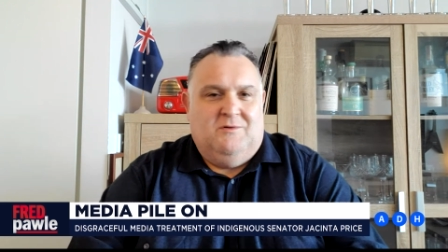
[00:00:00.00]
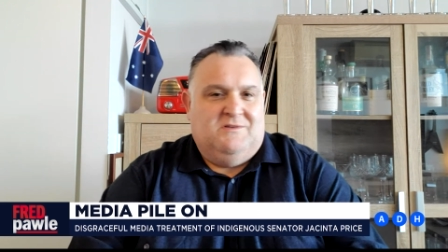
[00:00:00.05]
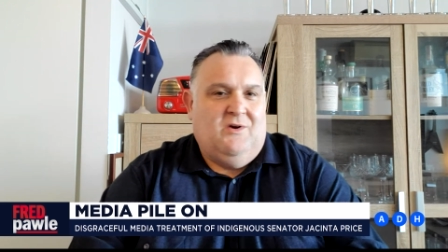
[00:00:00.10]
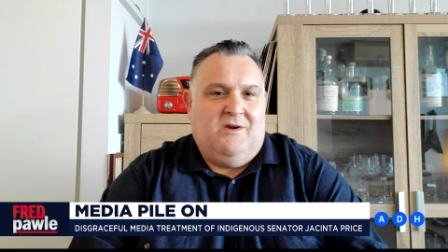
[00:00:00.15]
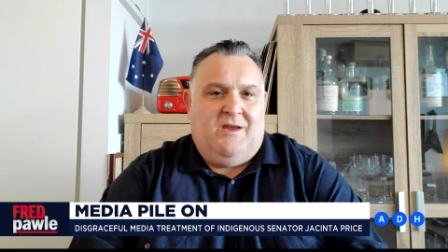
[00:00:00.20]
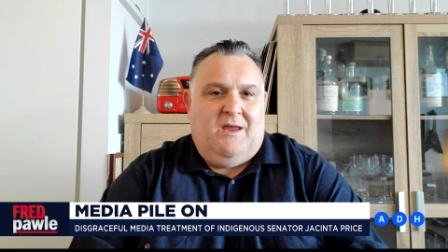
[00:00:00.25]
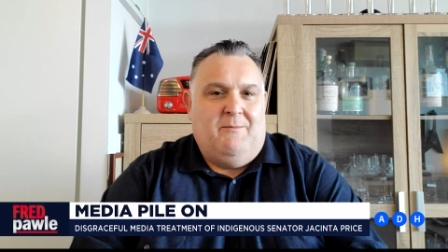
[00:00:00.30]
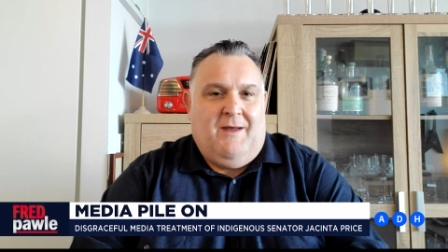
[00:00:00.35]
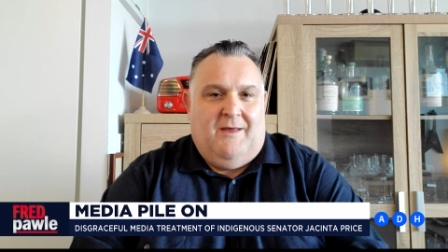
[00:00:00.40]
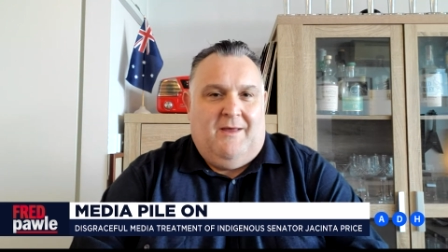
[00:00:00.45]
we were
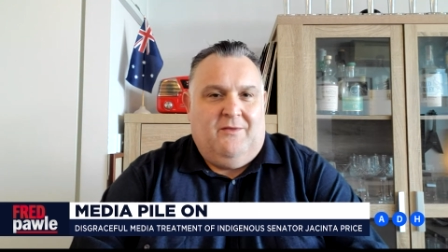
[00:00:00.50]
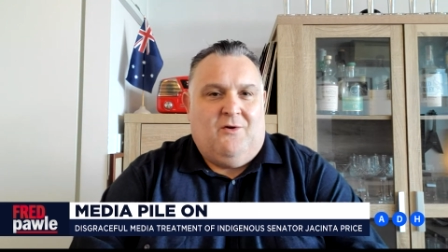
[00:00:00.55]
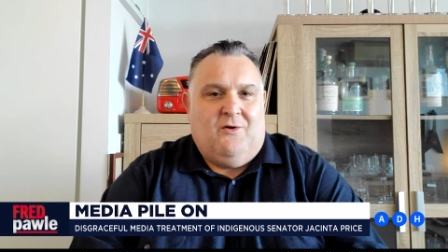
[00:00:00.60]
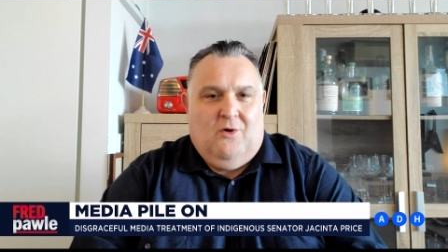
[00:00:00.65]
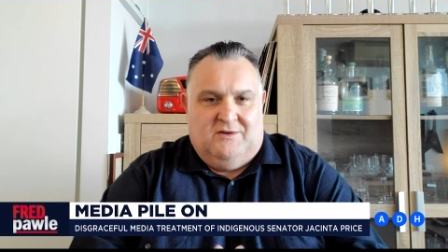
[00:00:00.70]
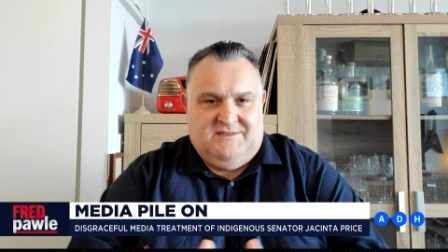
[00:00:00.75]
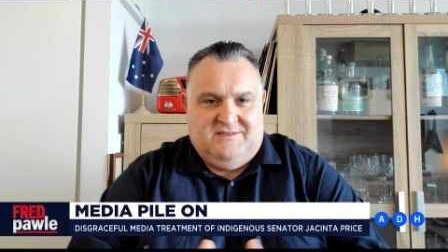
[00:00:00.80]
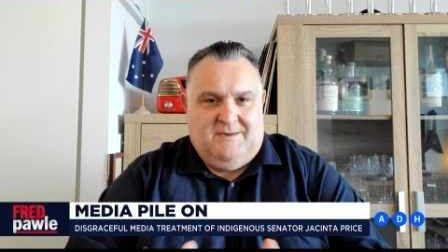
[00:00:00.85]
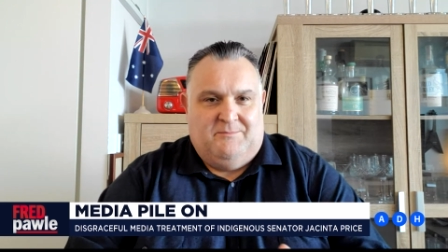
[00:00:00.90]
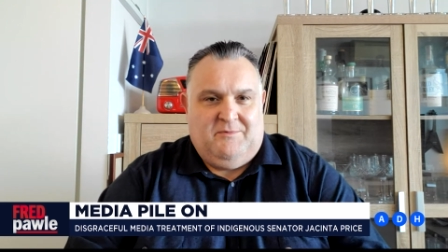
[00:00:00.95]
talking about
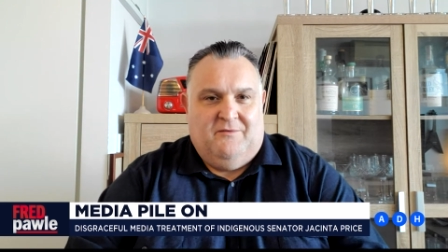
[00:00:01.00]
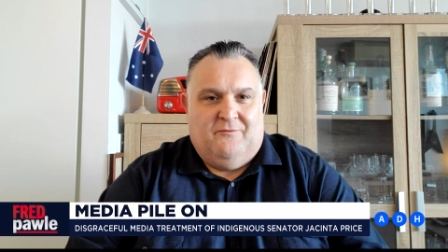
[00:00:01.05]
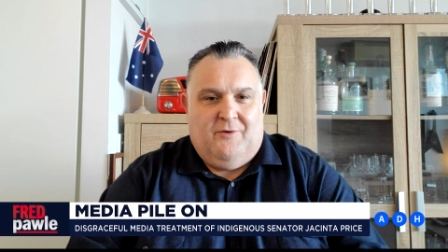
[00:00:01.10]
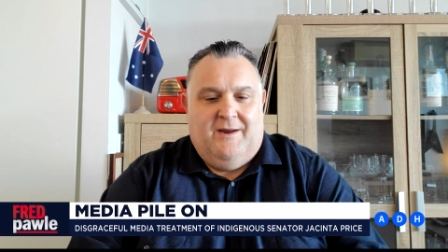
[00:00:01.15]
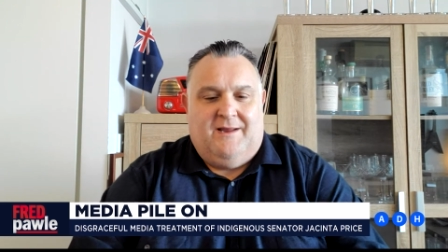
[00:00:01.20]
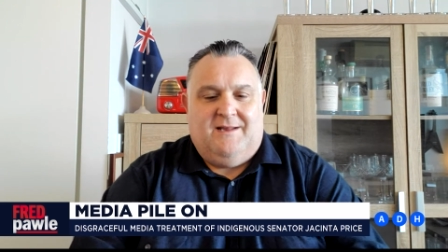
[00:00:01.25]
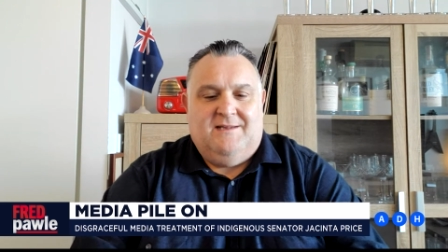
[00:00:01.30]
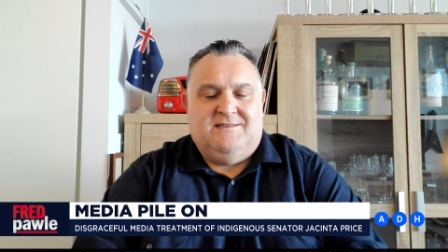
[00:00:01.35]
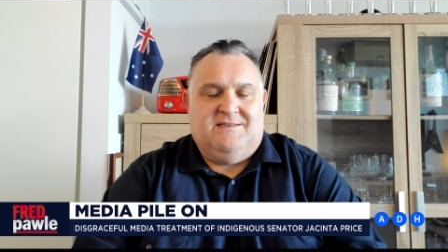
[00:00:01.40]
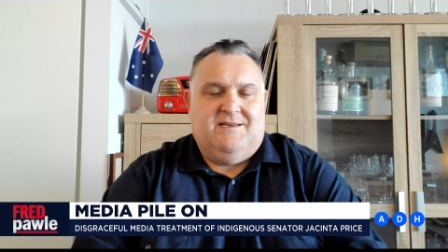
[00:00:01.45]
the concept
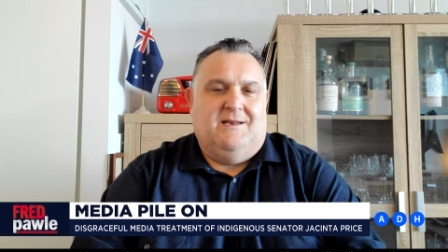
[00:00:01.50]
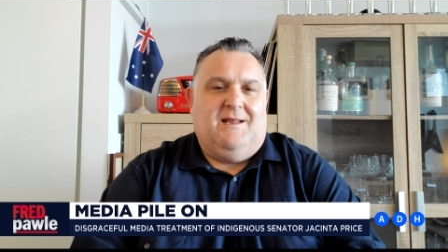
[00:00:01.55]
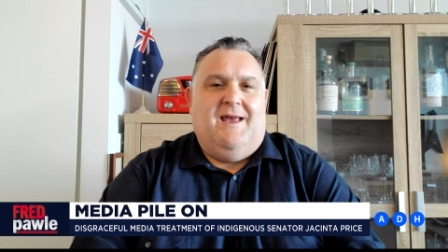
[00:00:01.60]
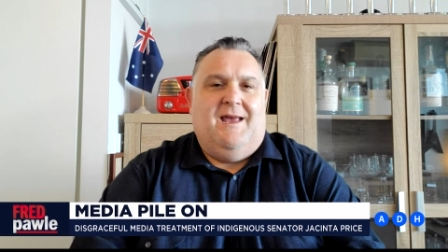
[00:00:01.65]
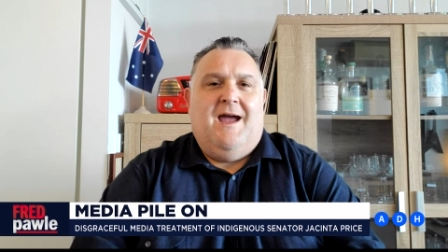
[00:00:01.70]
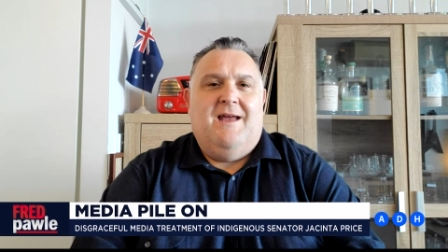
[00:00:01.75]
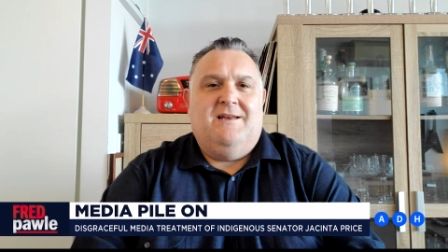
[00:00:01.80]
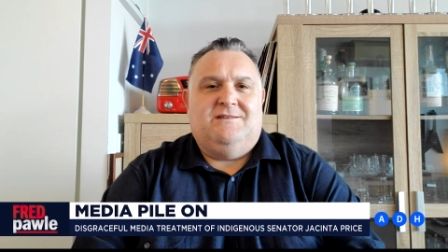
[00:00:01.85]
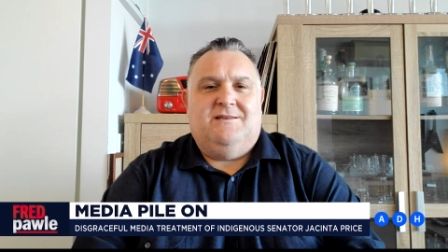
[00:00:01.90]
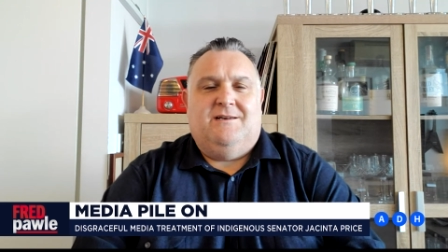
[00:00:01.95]
of
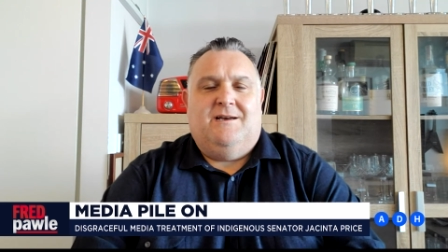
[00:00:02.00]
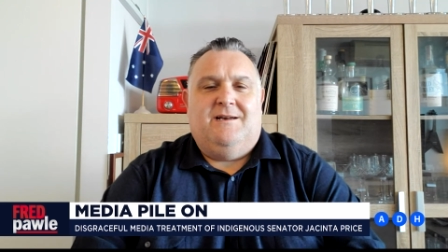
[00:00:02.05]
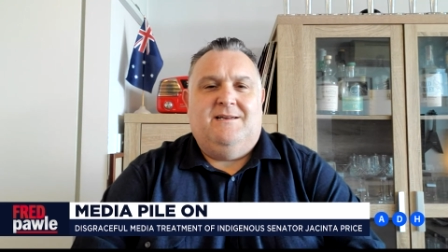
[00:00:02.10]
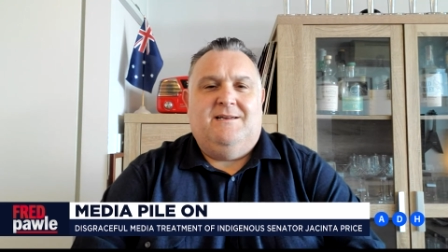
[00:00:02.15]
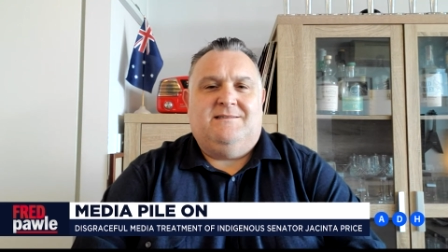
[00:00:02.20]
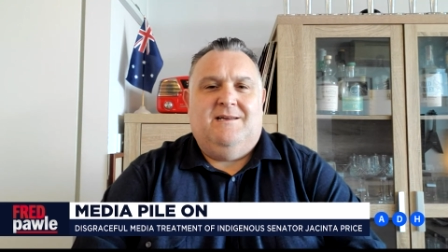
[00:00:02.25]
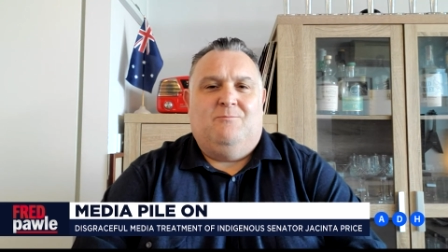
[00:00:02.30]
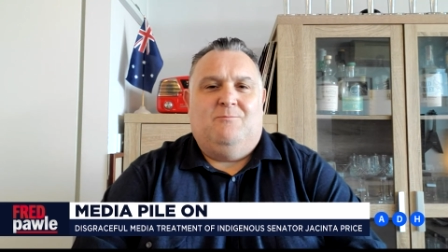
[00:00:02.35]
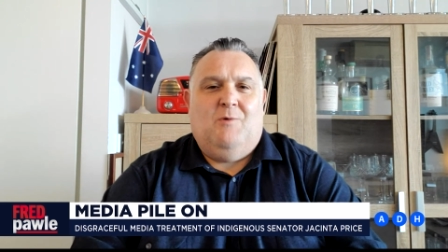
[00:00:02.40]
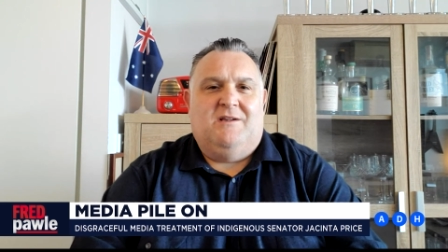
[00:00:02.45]
reconciliation,
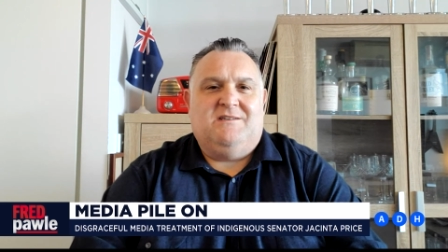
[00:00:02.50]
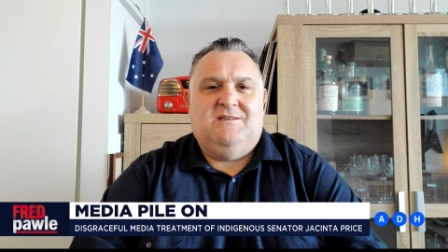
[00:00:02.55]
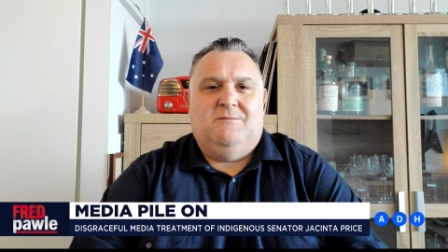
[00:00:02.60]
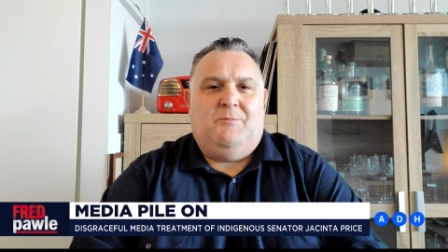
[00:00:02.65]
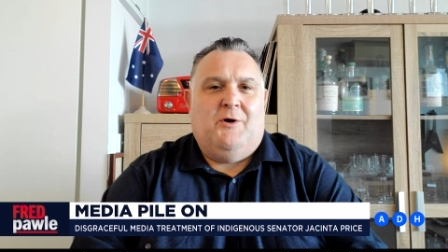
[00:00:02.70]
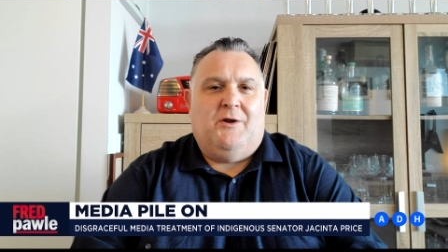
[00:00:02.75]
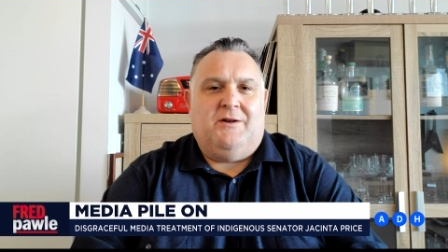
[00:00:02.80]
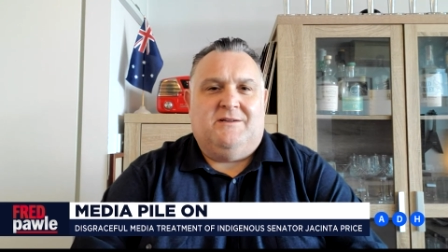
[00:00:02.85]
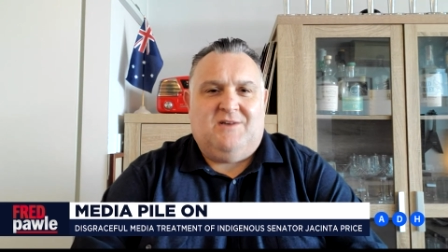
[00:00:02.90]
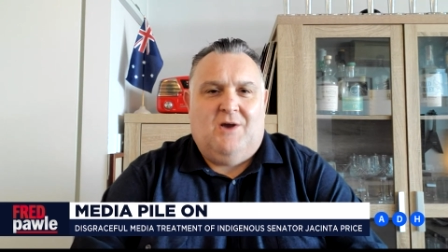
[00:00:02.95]
and he said,
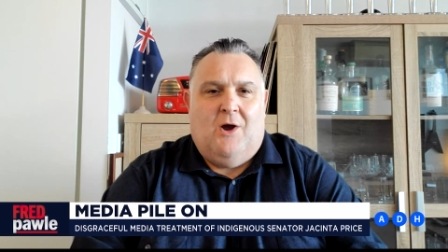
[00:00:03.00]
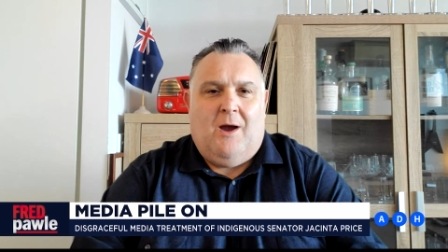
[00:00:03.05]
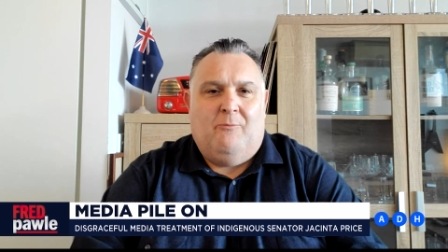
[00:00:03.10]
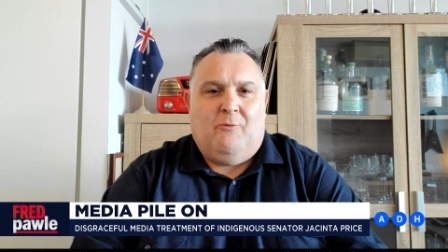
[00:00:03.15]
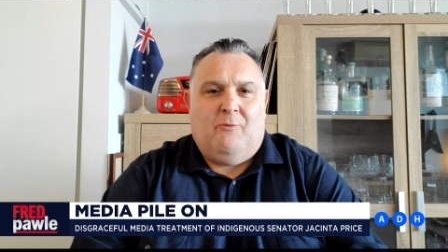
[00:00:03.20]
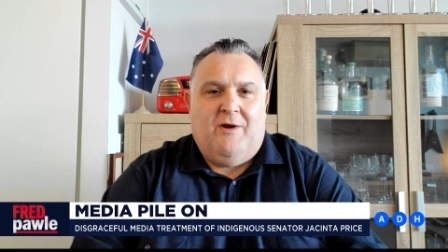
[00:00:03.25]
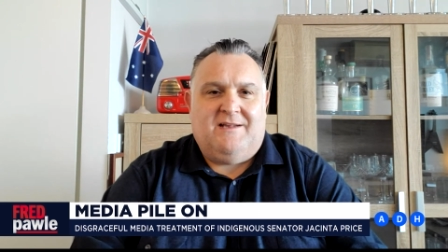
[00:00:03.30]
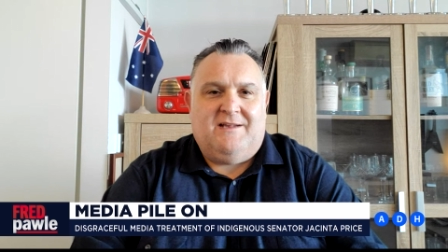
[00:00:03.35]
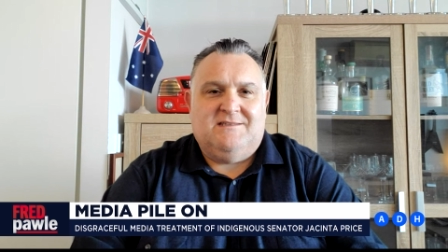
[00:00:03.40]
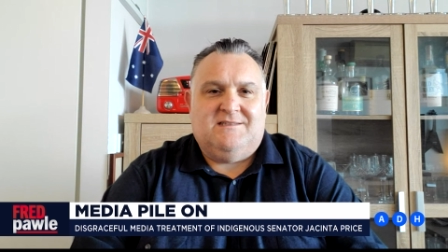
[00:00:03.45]
once upon a time,